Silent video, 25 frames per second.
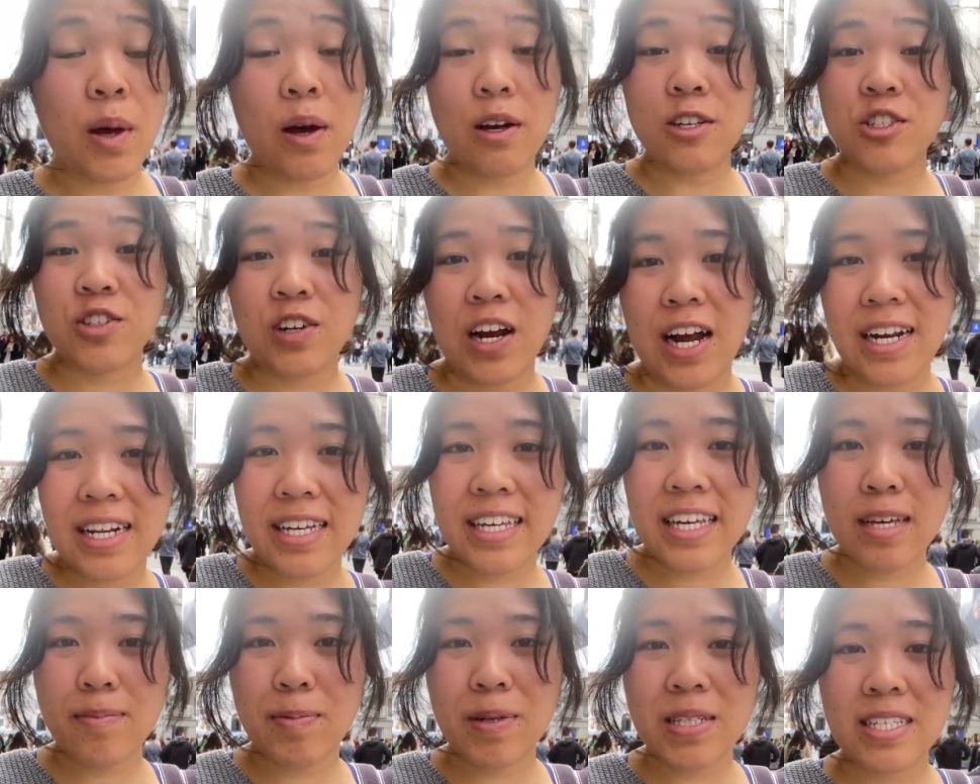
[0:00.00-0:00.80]
I was trying to
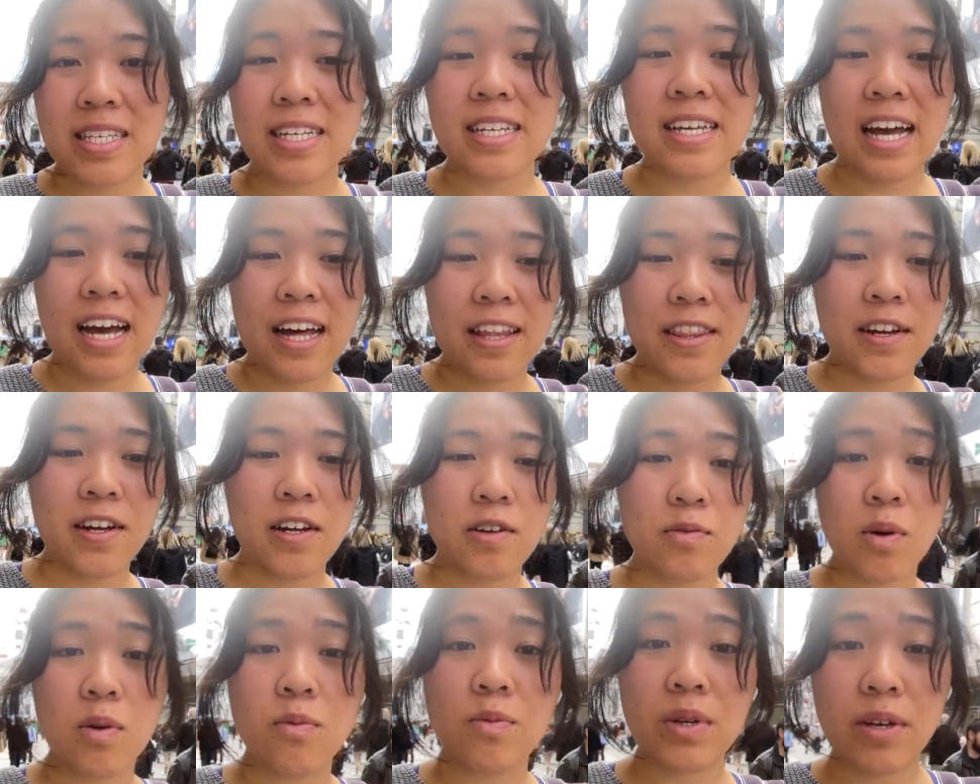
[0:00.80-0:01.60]
keep it
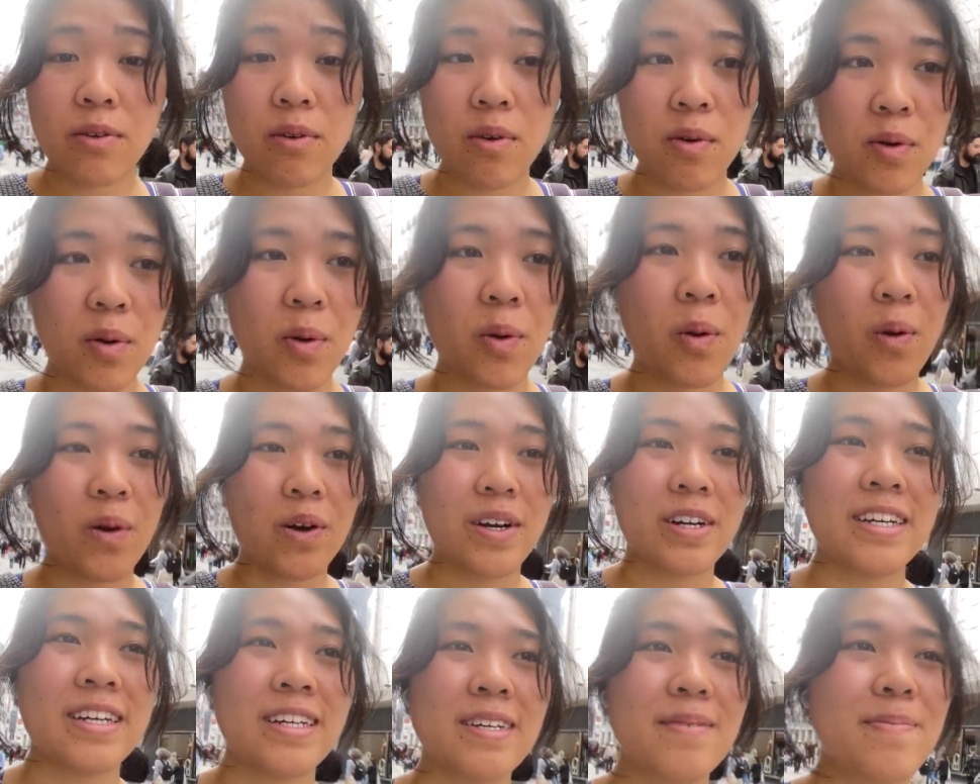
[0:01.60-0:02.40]
together when we were
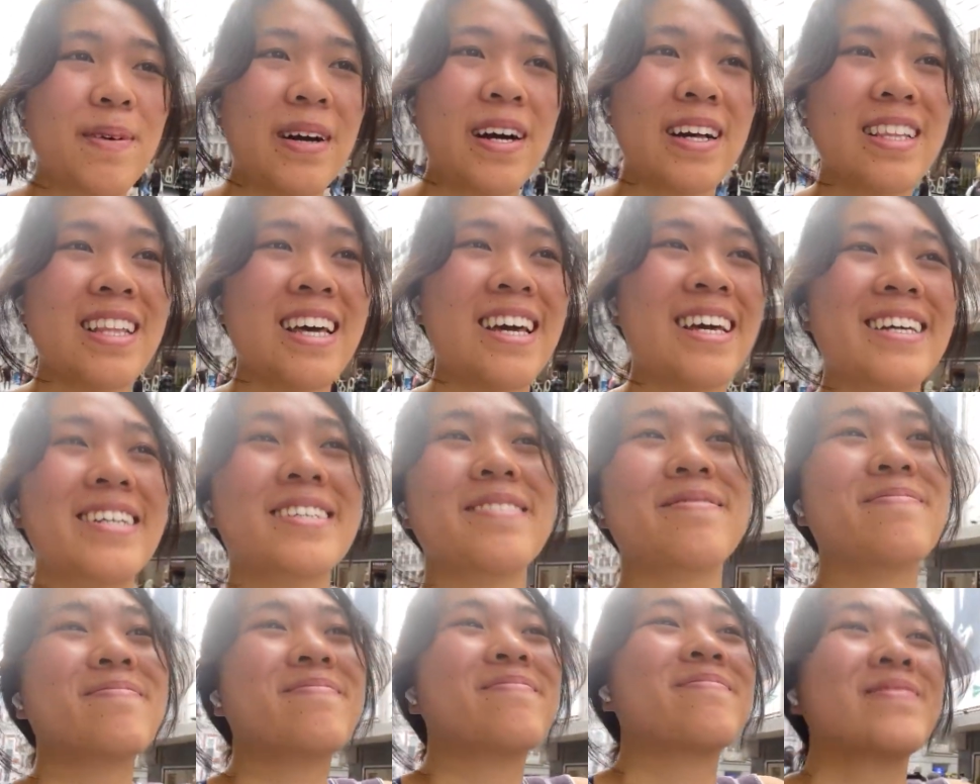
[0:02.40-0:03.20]
recording, but like,
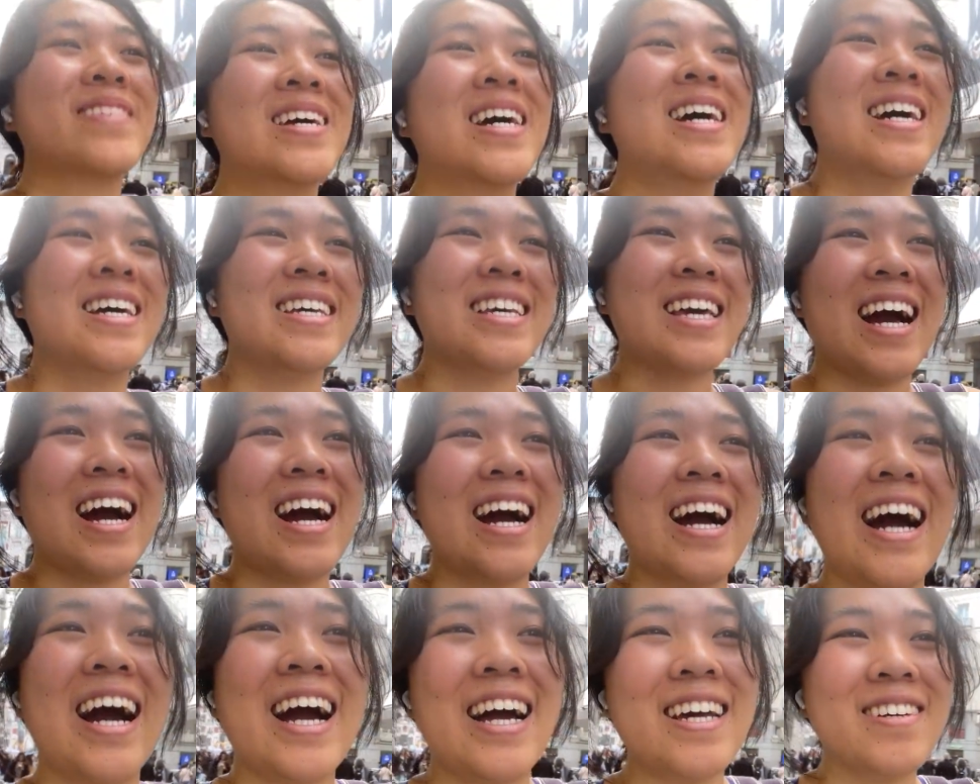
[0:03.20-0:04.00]

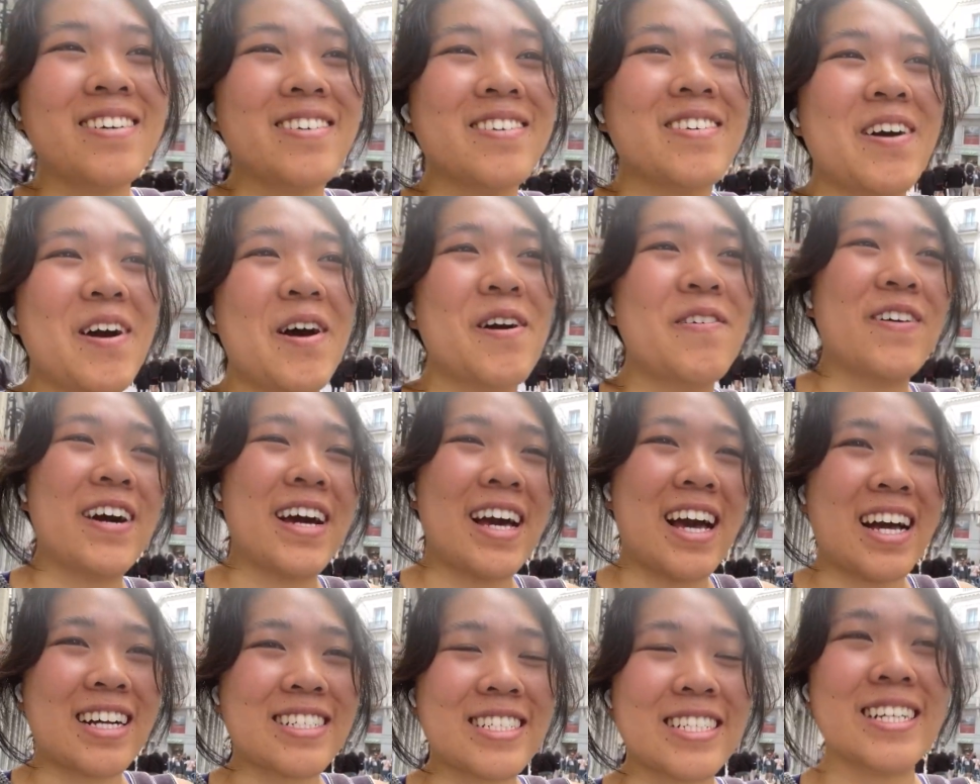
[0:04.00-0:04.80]
yeah, I don't know if
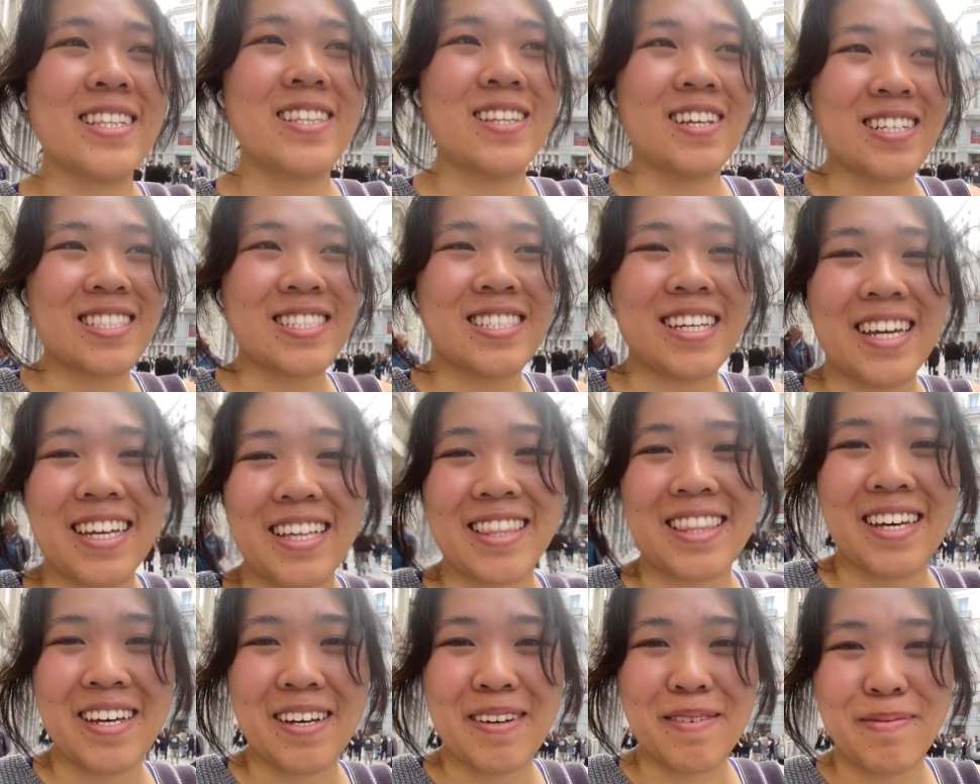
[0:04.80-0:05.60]
I actually looked
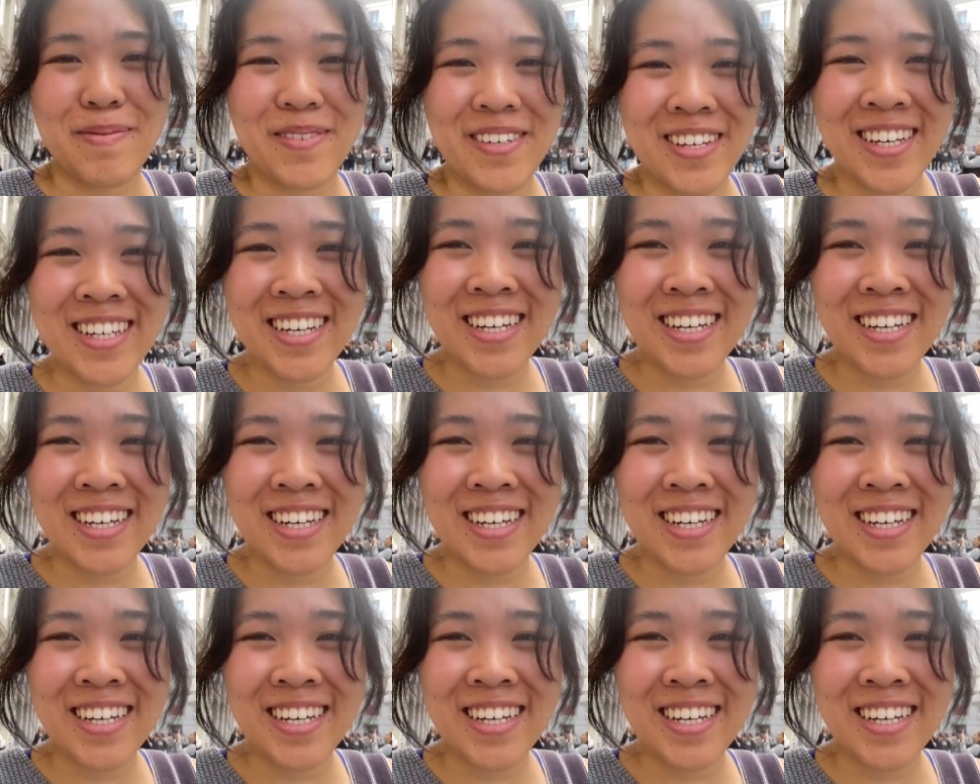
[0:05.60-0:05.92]
like them.